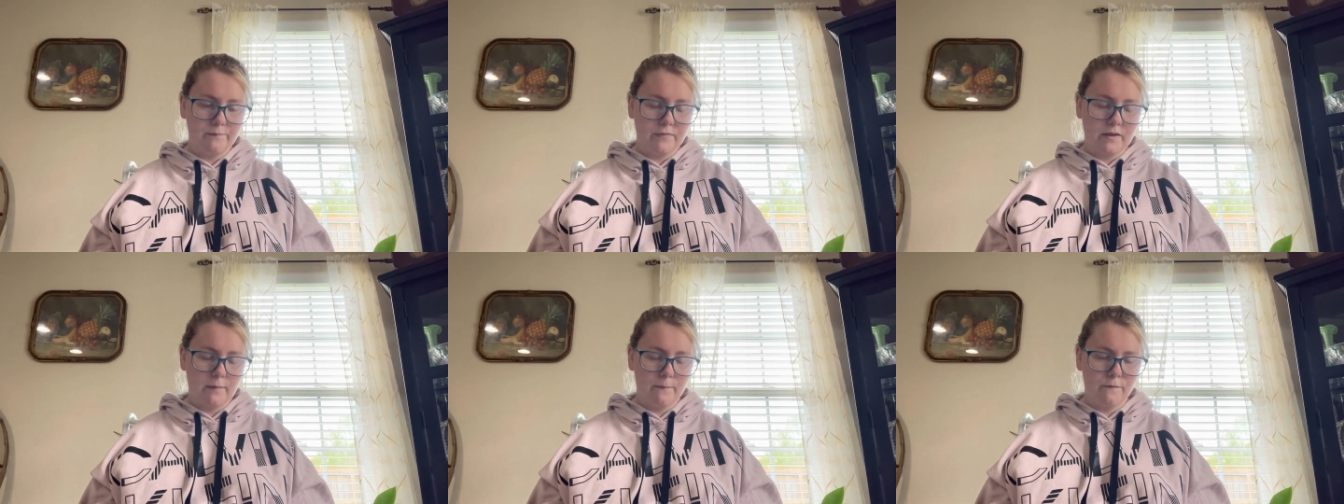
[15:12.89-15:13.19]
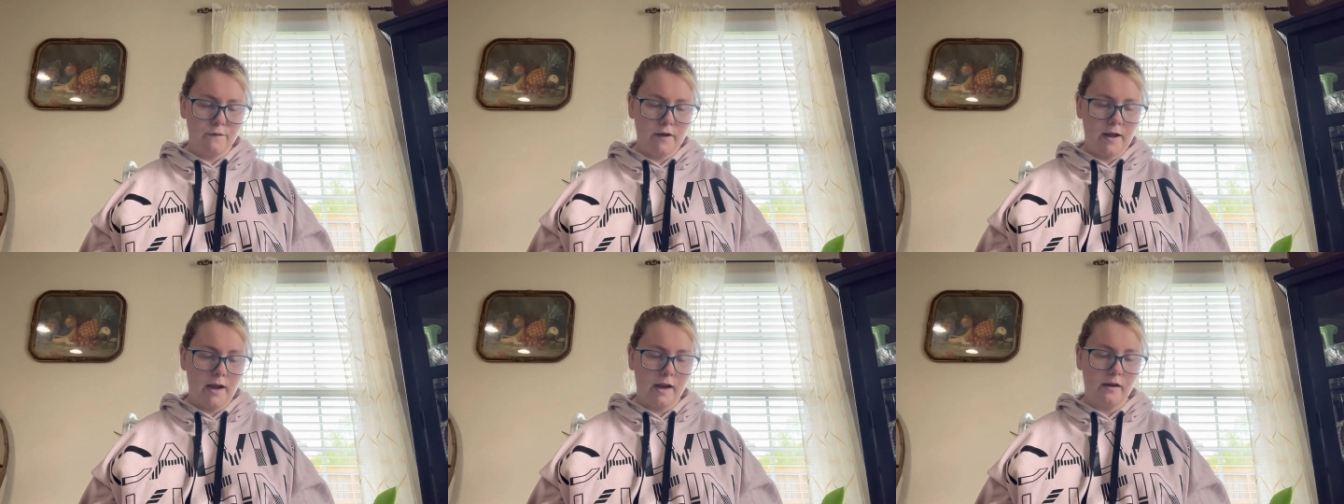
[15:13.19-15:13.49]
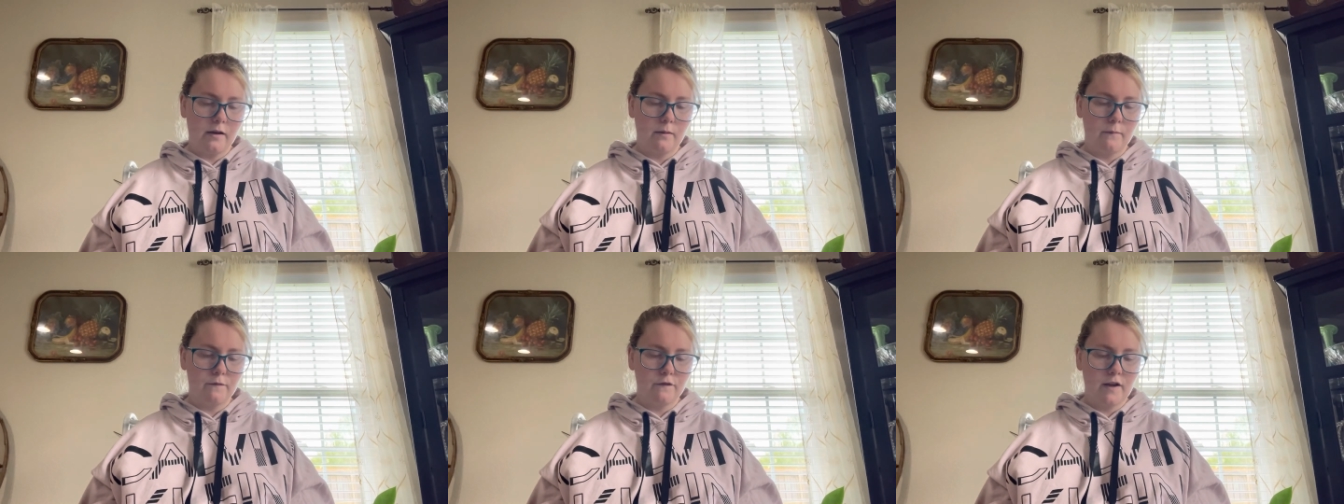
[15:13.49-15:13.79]
I'm fine,
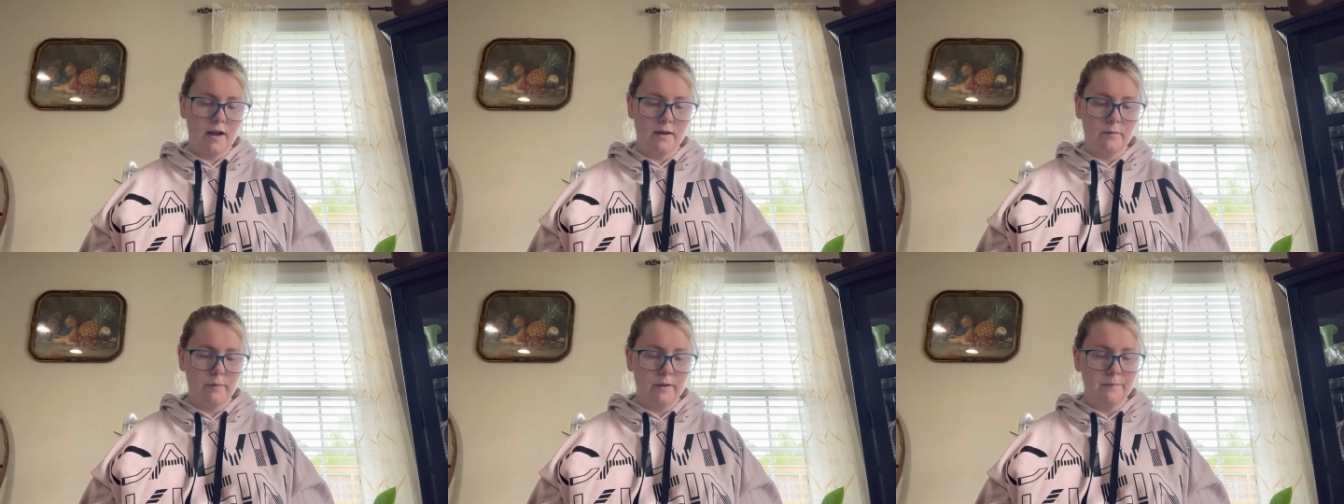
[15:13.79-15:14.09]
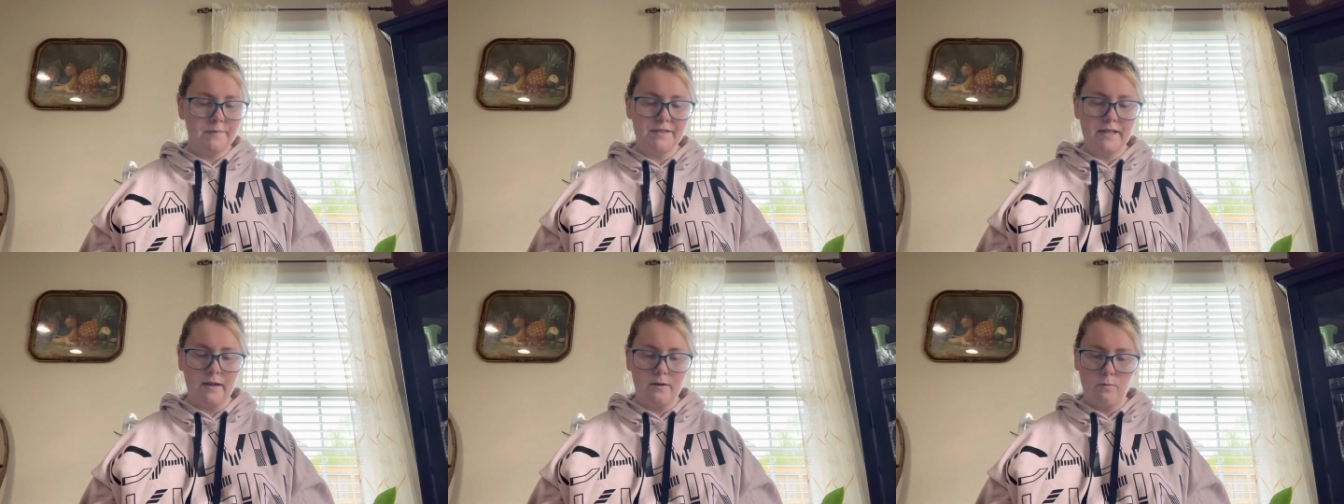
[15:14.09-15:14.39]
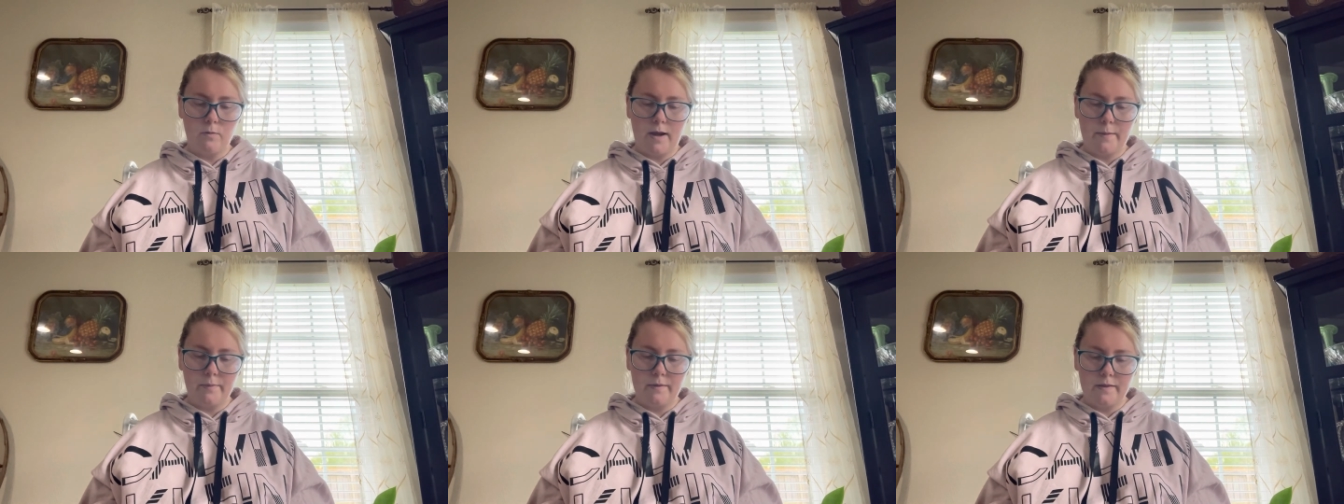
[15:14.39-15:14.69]
I'm fine, Pip said,
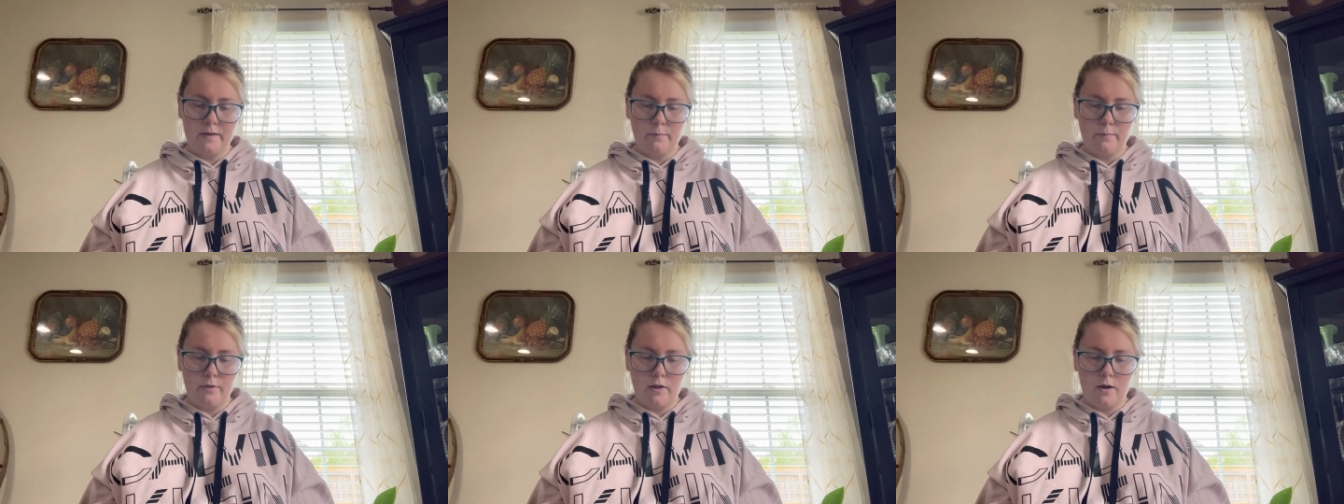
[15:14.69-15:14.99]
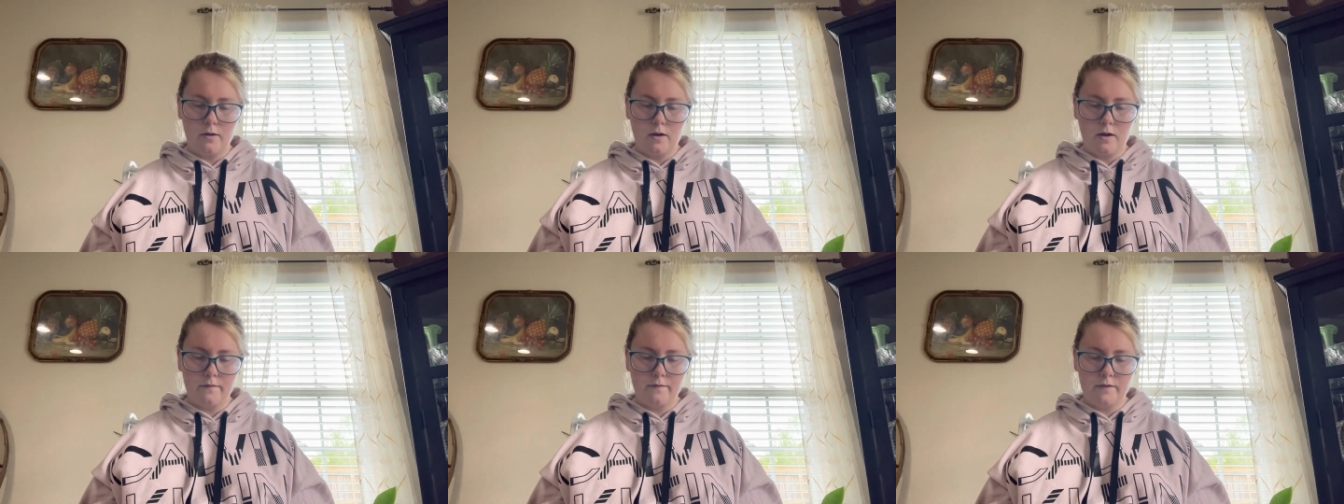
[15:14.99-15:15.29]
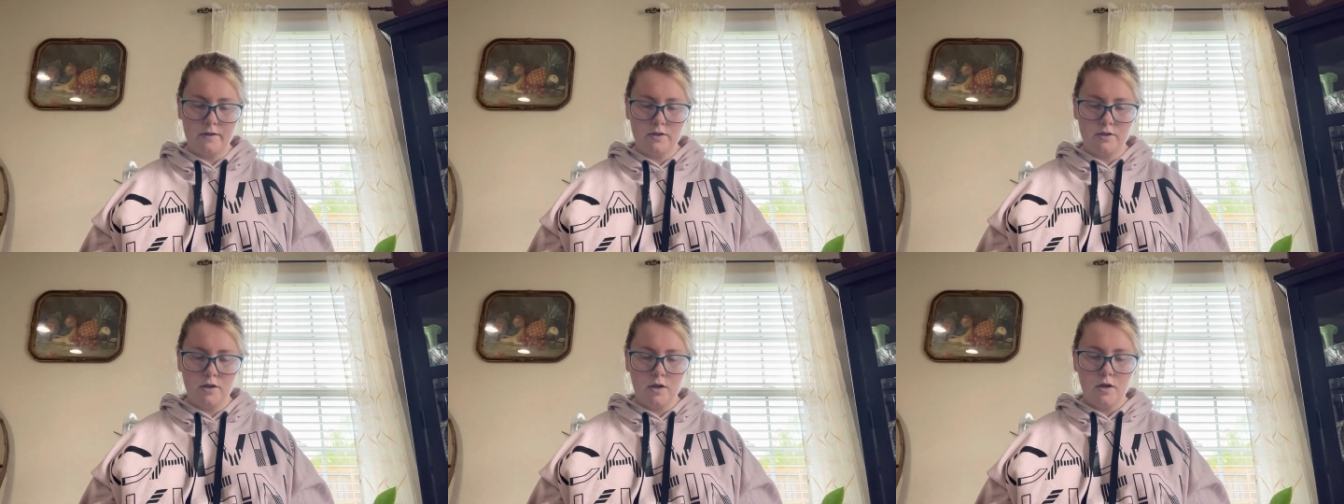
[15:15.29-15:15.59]
wiping the blood off
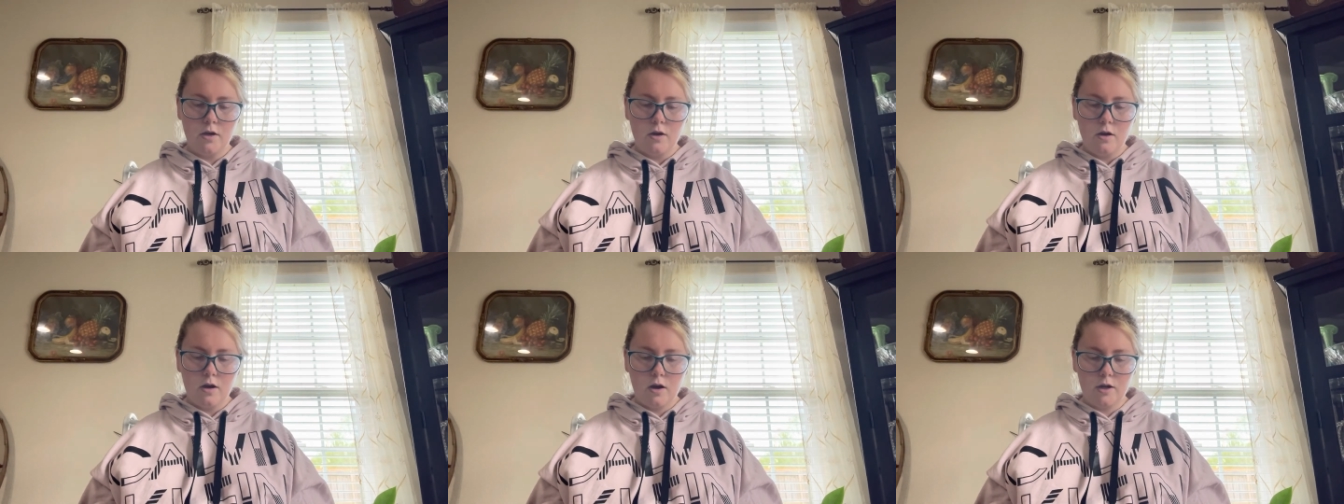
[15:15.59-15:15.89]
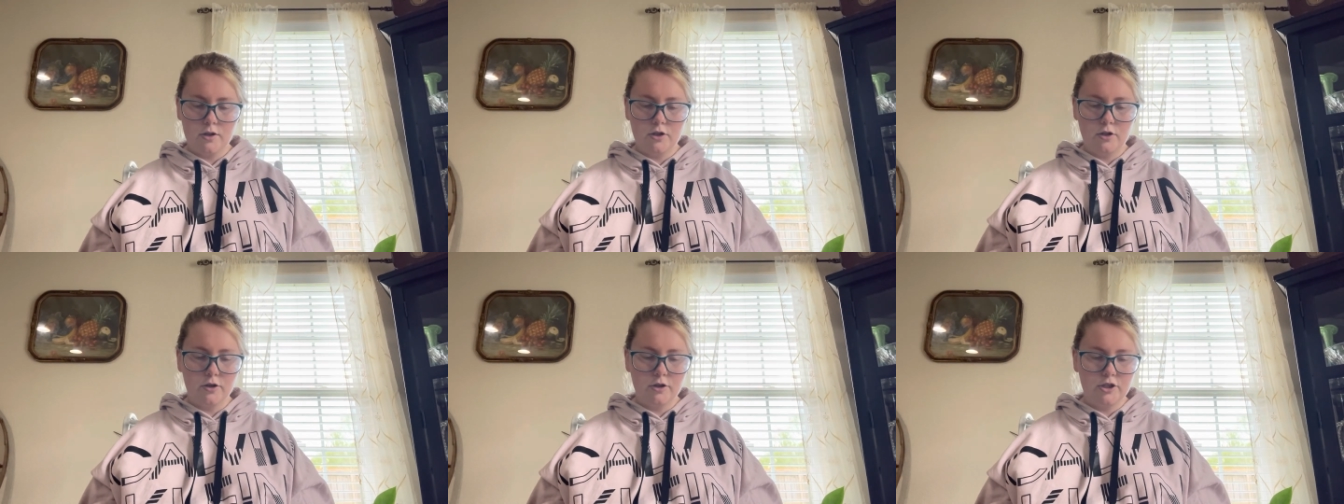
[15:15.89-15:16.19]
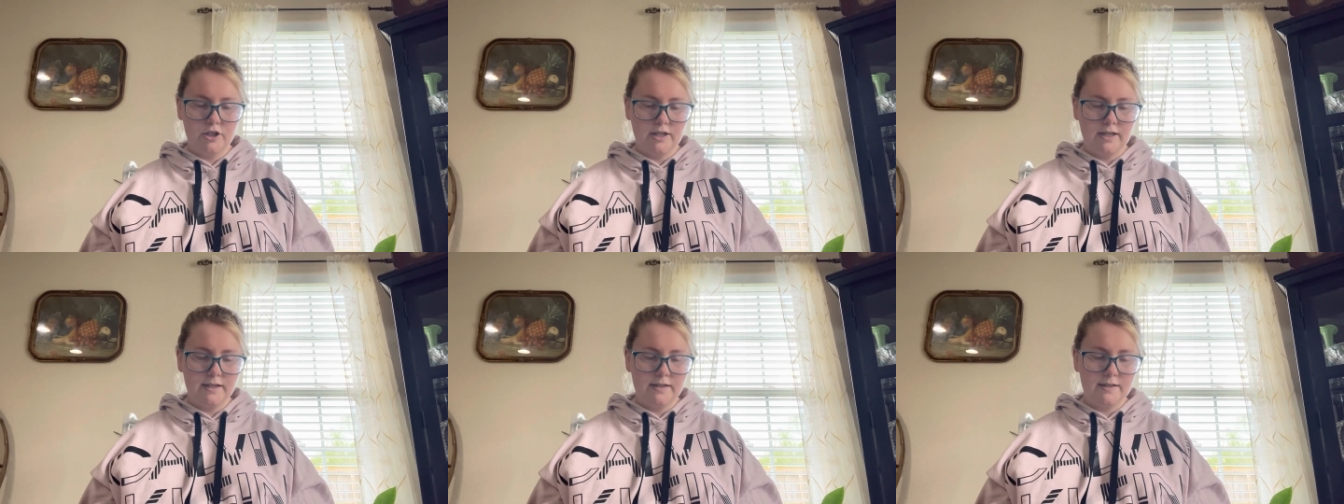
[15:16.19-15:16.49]
and onto her
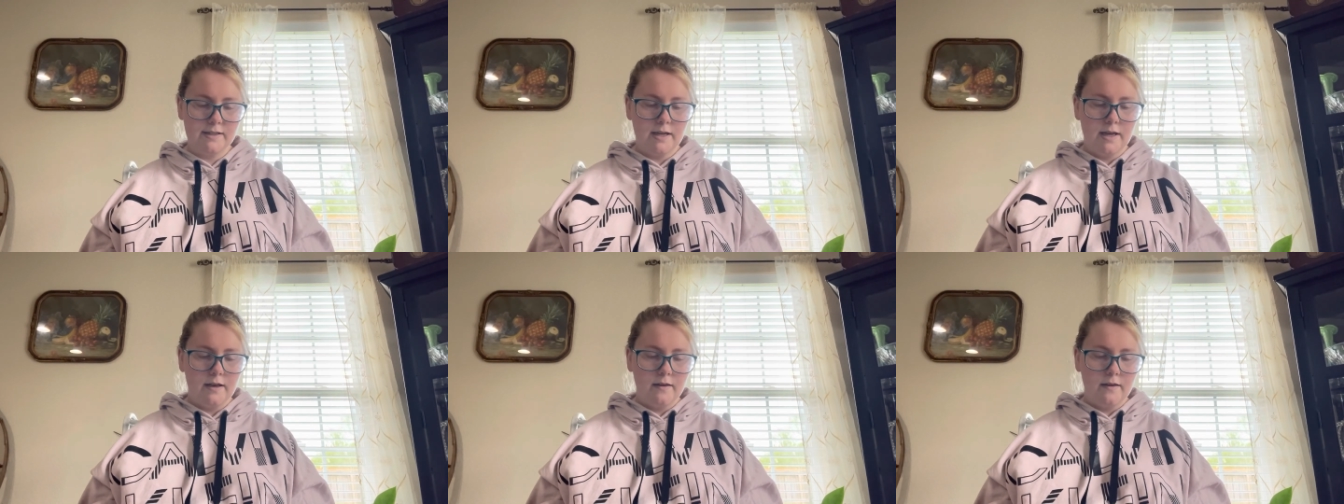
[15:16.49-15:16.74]
jeans.